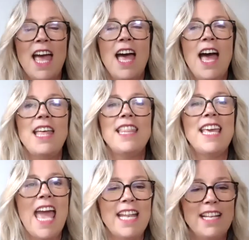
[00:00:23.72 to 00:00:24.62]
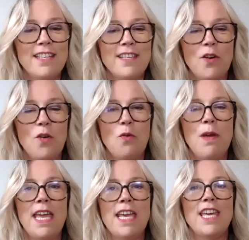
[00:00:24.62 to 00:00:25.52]
At the end, there'll
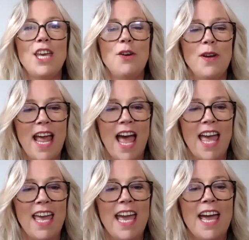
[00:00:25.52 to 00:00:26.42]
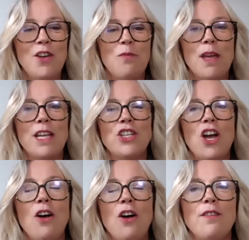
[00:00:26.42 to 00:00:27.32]
be Q&A and there'll be a
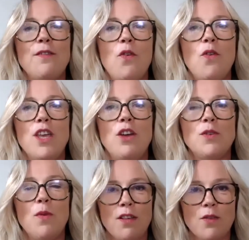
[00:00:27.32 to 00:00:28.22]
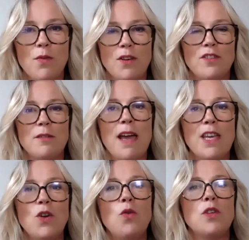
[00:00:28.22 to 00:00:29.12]
chance for you to ask questions about
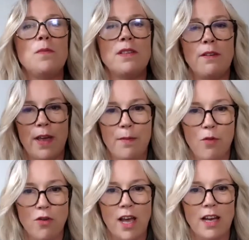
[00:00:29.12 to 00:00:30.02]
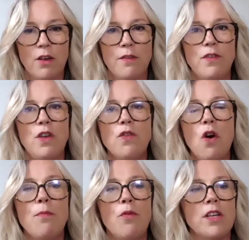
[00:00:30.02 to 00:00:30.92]
your specific product. So if you've
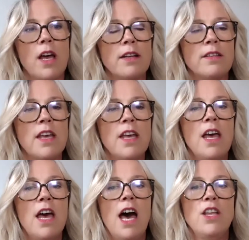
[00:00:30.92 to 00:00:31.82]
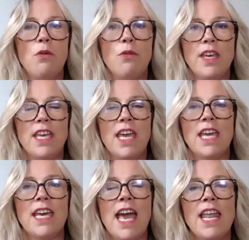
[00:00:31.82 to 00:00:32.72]
got a product and you're
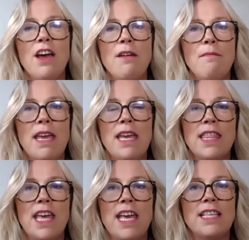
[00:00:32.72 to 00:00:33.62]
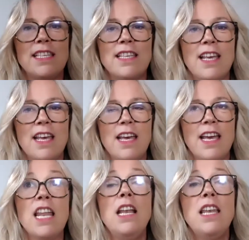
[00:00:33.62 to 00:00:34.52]
thinking, can I make this,
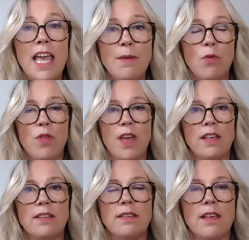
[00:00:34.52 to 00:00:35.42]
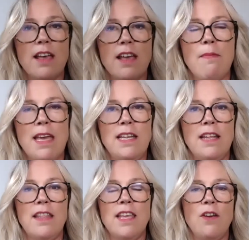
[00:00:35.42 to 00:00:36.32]
can I label this as made
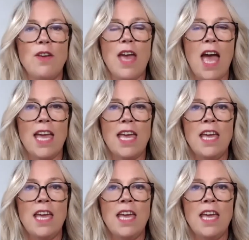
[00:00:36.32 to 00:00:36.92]
in the UK?